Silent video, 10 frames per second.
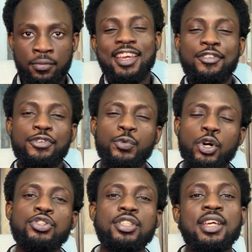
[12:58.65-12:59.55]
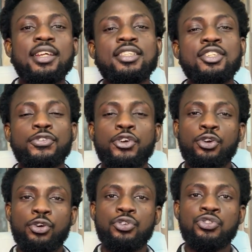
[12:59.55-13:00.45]
If you want to check this for your
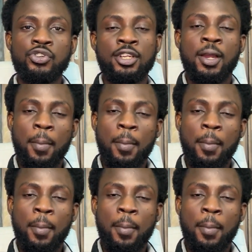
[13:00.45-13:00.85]
country,